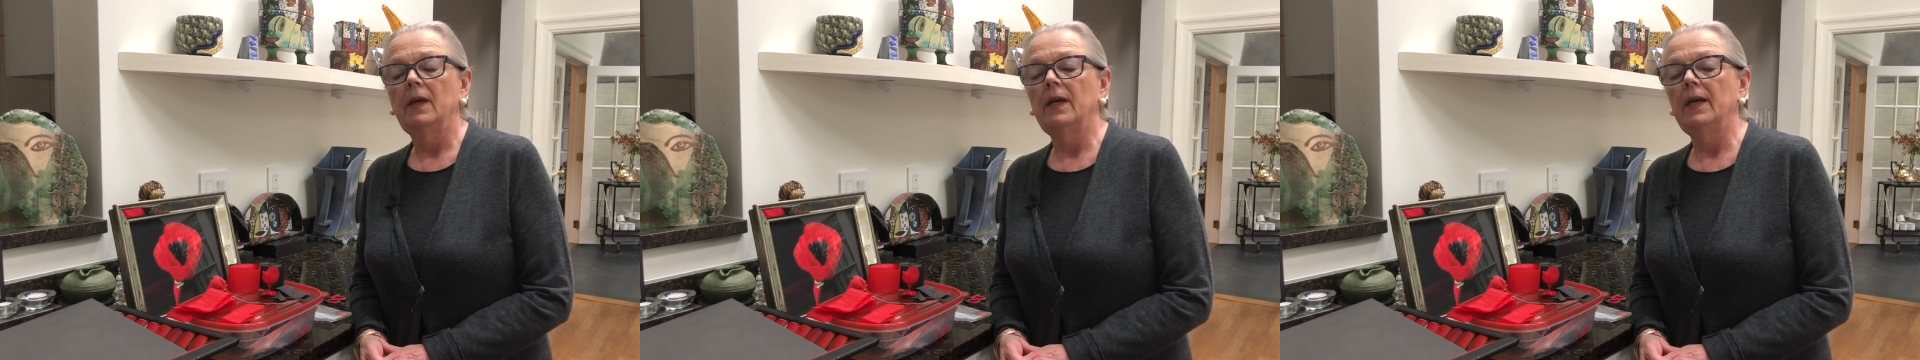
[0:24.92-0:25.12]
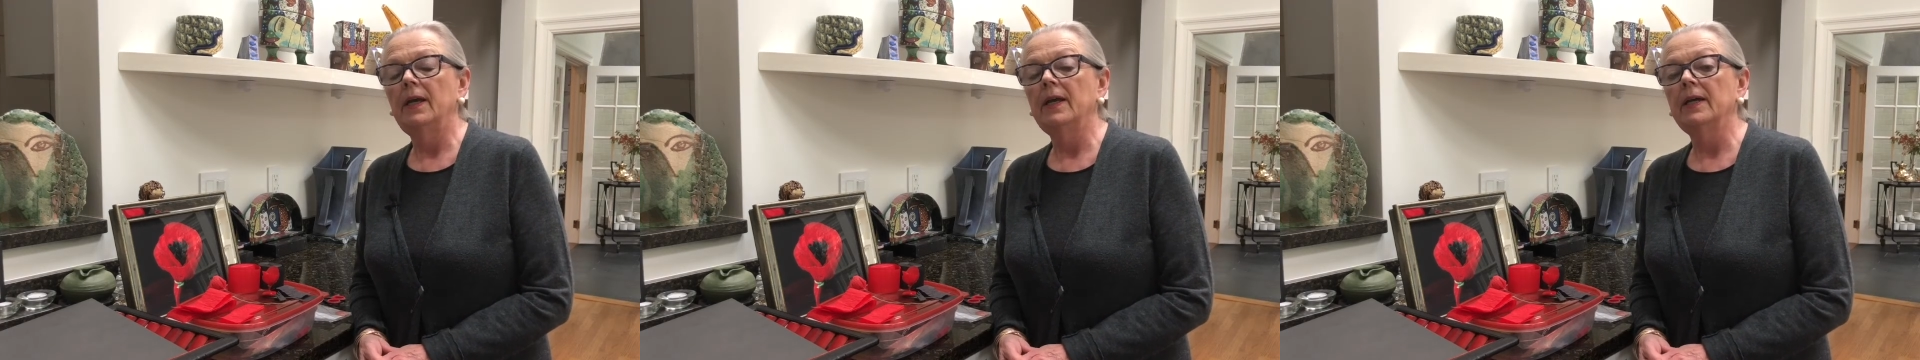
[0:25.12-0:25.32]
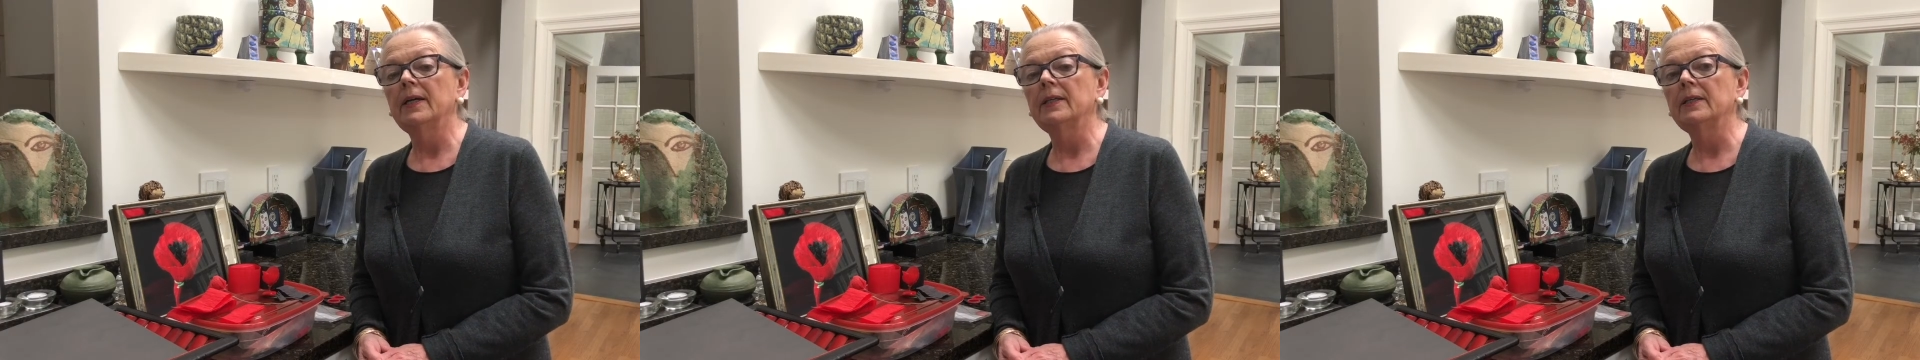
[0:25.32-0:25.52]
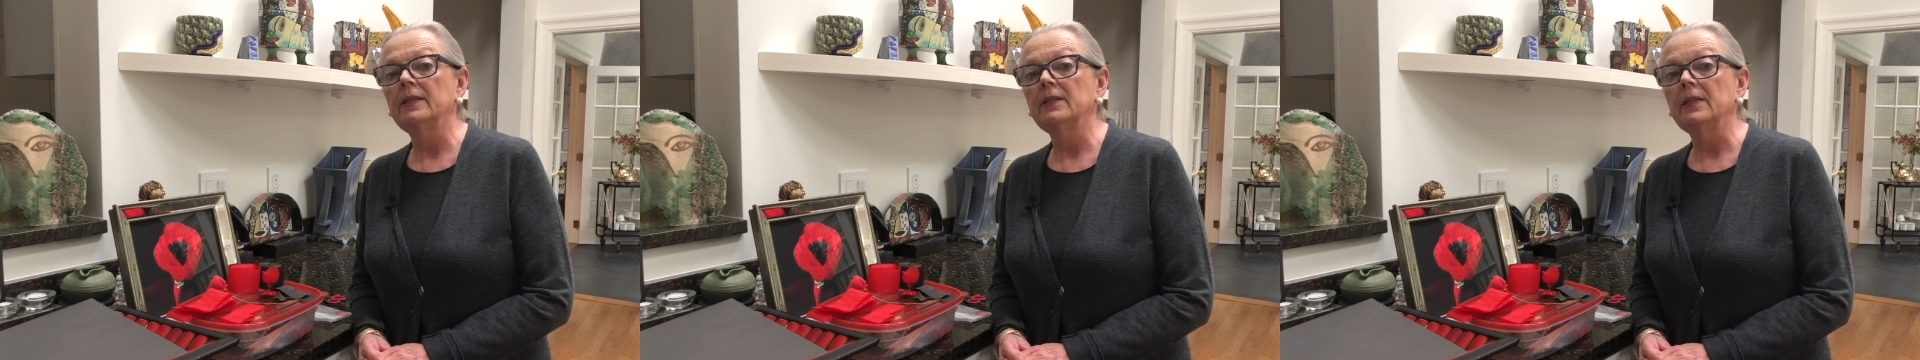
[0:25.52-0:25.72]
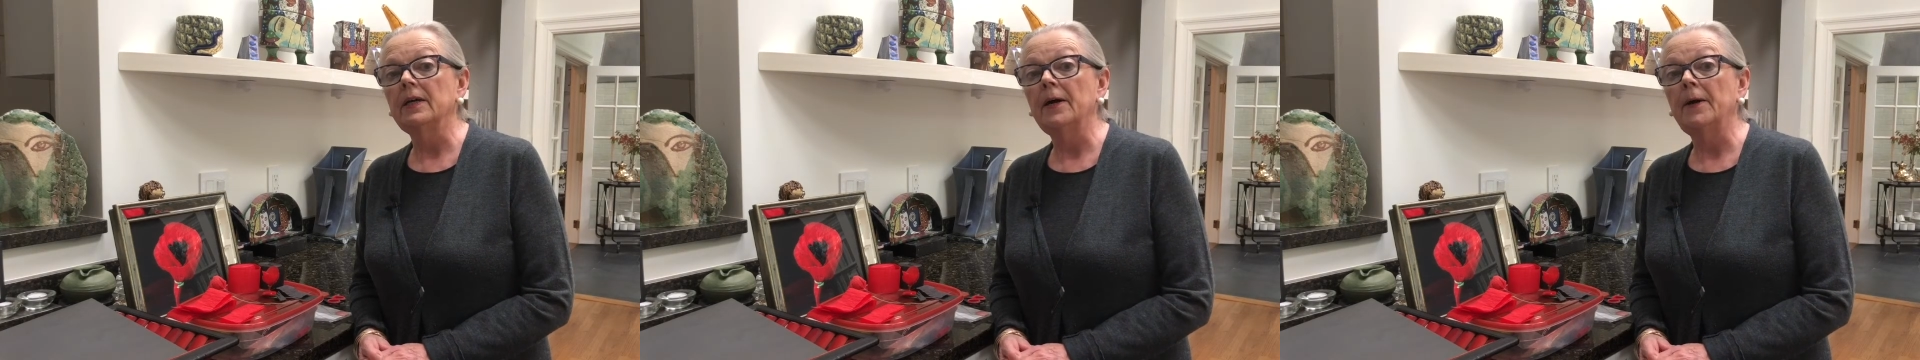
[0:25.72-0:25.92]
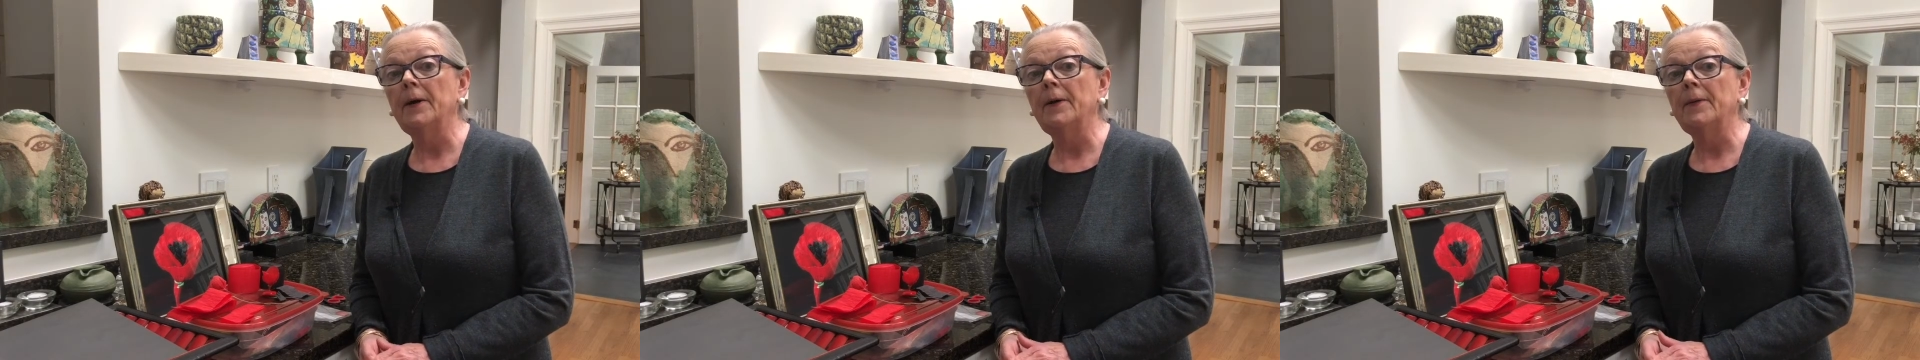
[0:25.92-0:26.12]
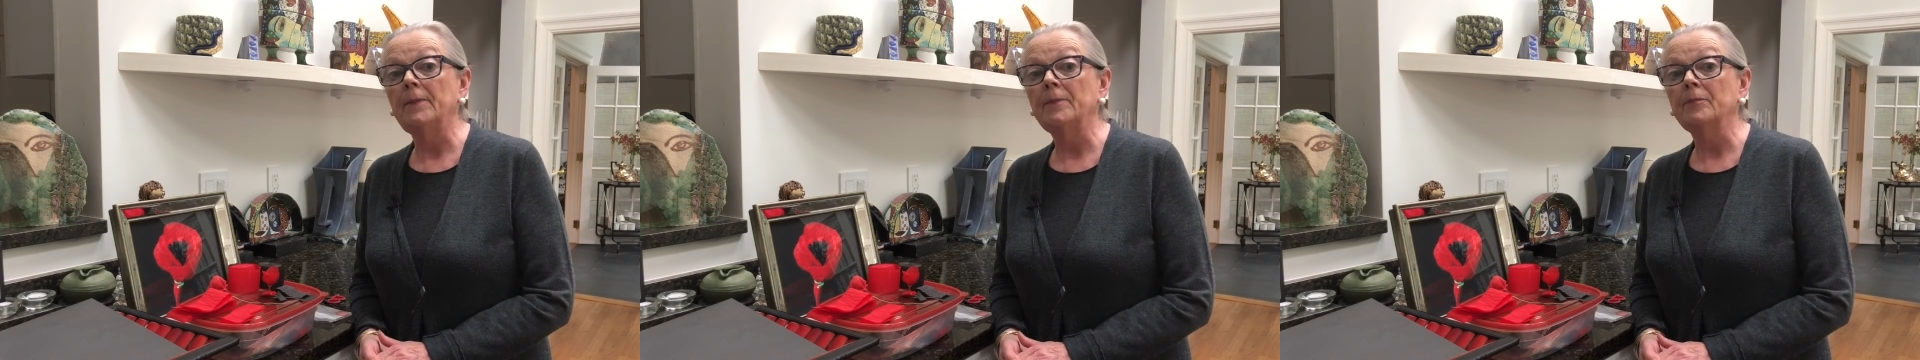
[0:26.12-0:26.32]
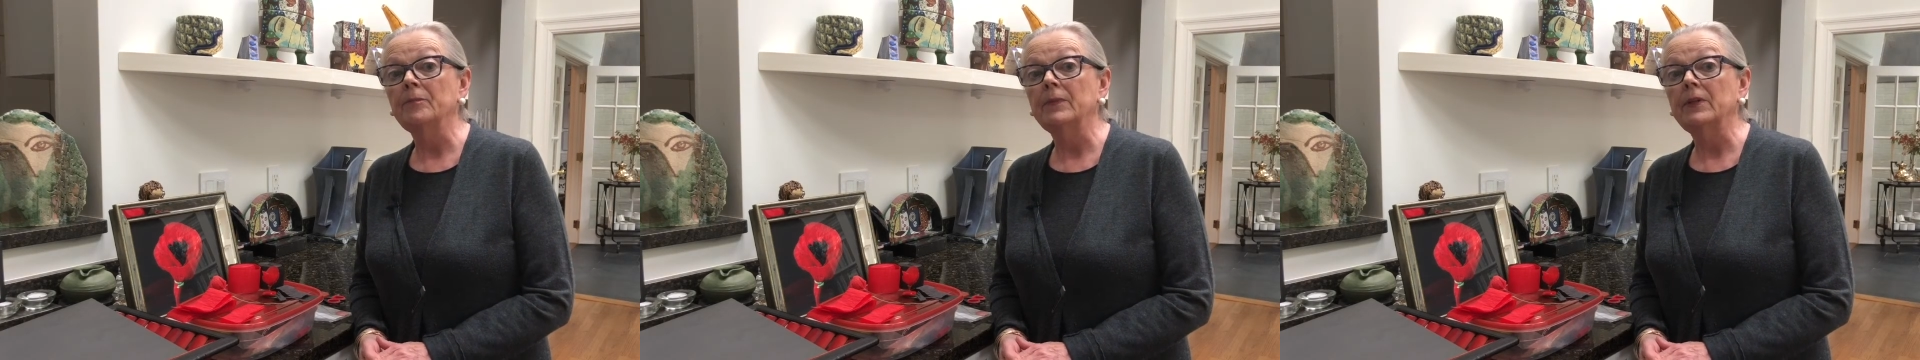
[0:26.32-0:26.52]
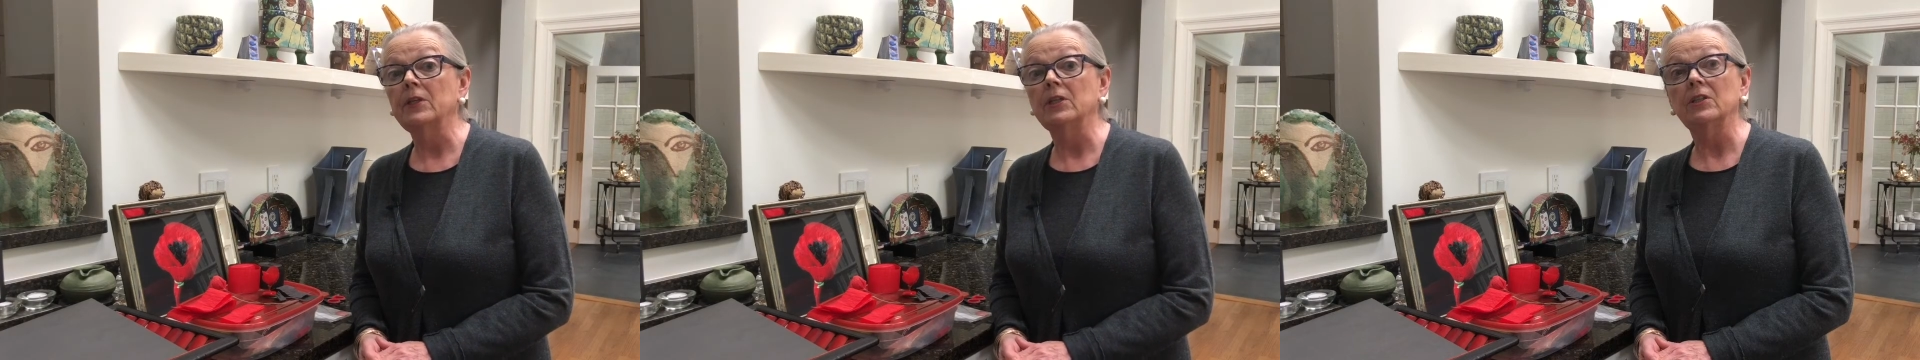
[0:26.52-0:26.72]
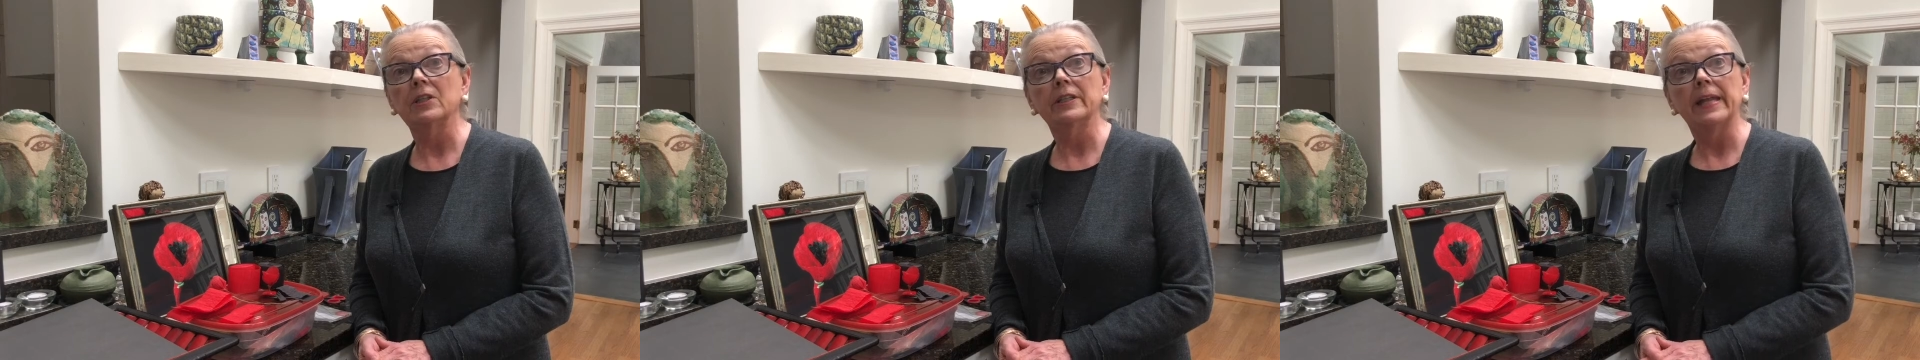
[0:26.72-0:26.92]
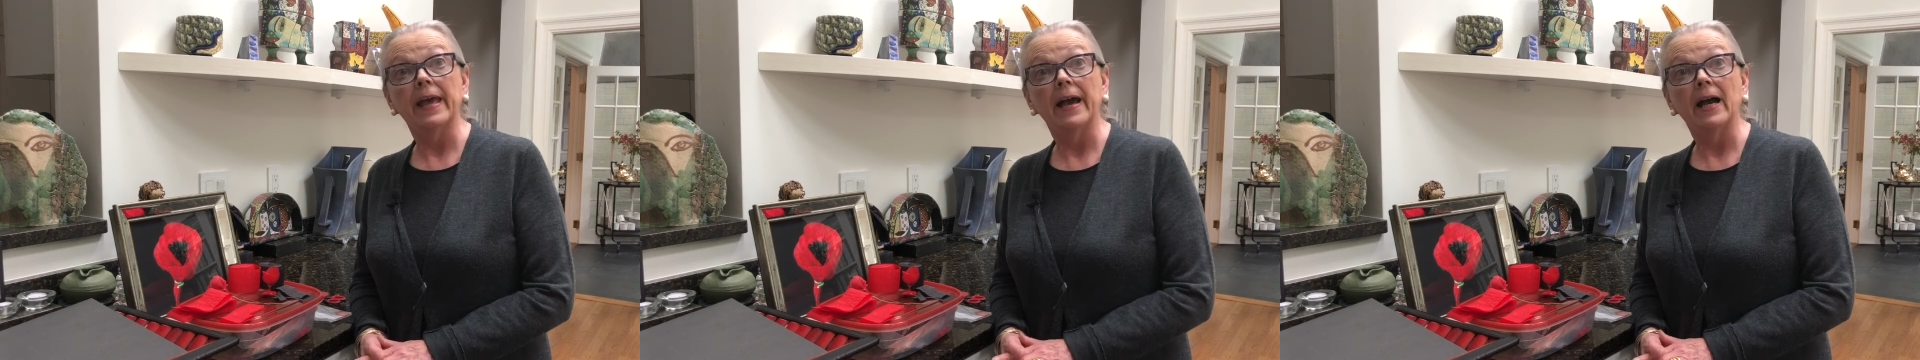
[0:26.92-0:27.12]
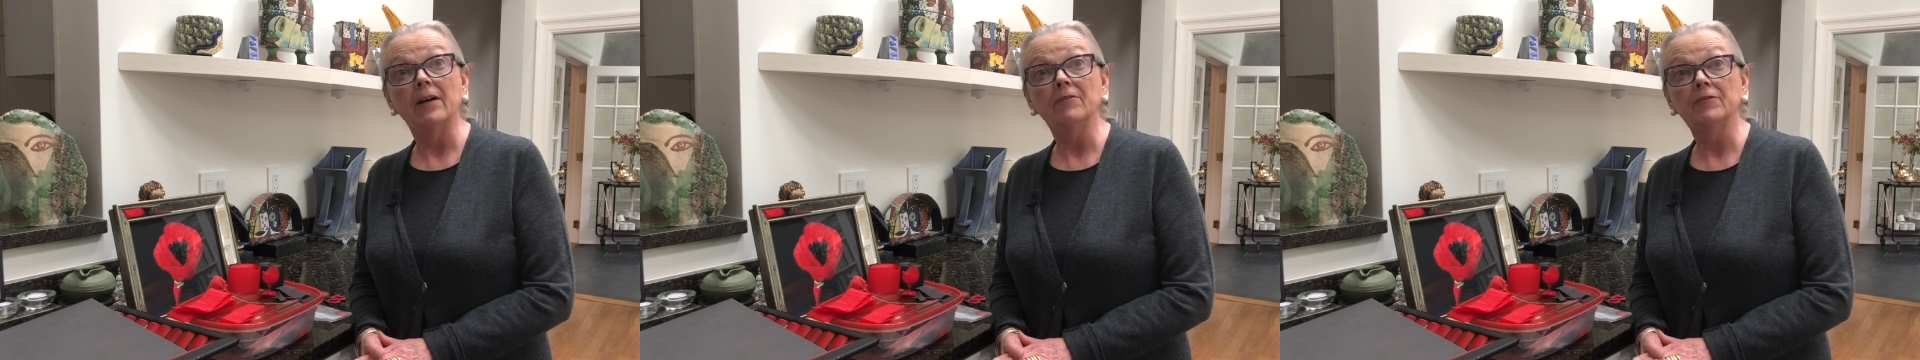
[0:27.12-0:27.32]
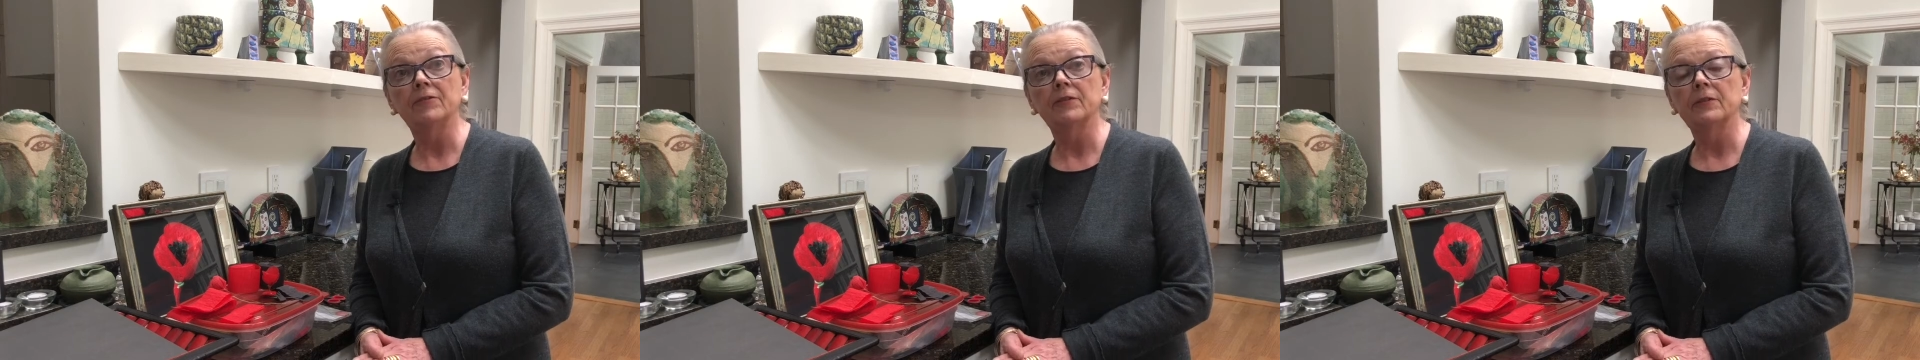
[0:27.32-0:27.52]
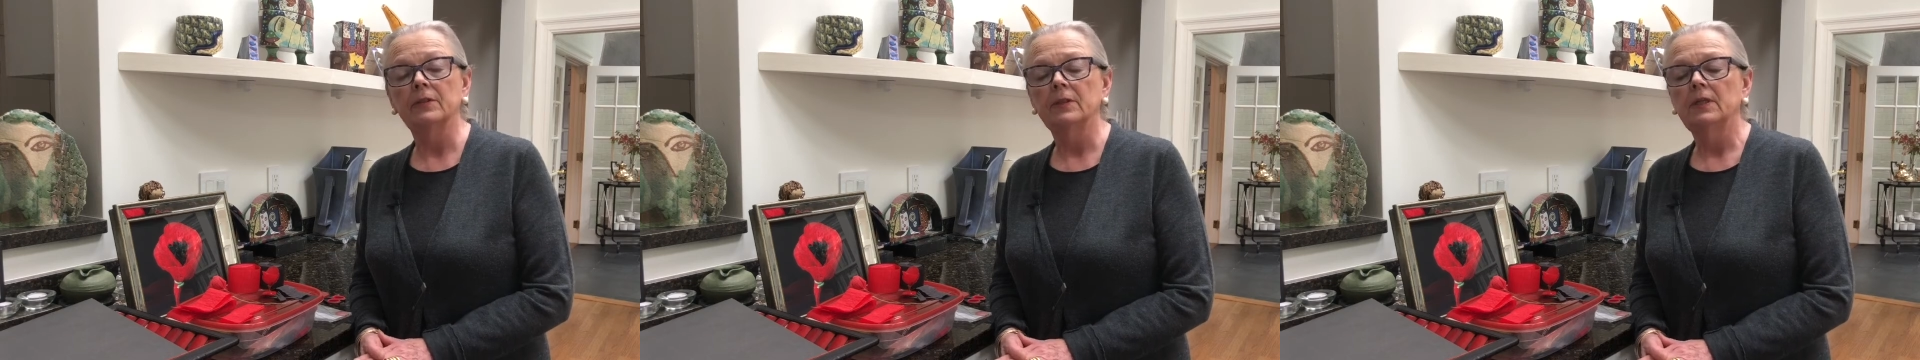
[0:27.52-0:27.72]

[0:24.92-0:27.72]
And he did have